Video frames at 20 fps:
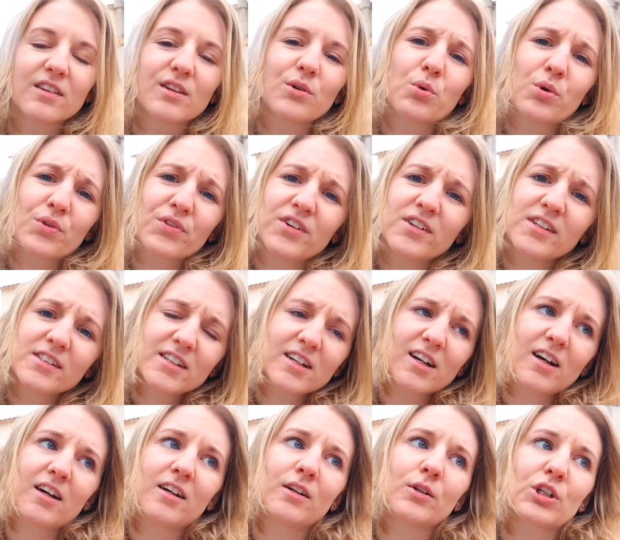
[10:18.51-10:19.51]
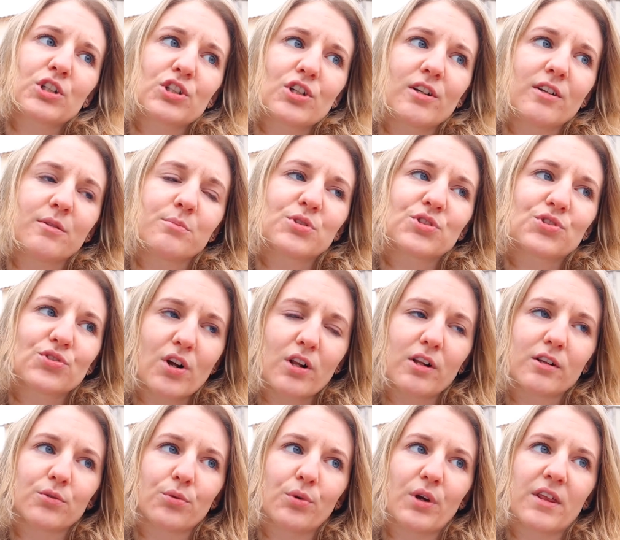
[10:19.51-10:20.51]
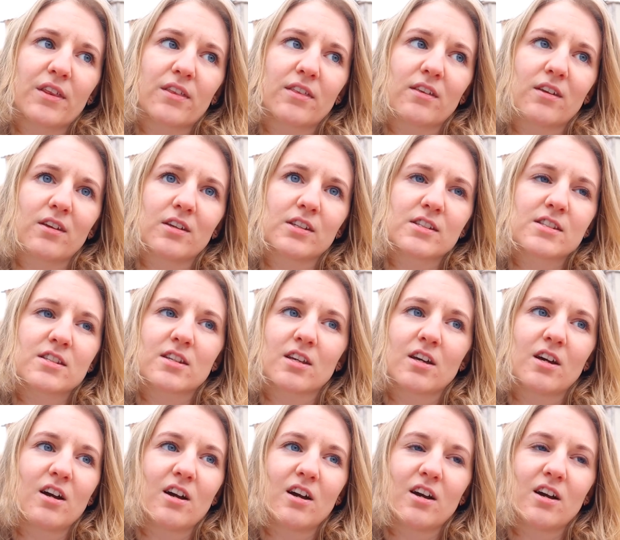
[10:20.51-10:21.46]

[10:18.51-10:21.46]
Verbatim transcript: the one thing that I actually am struggling with is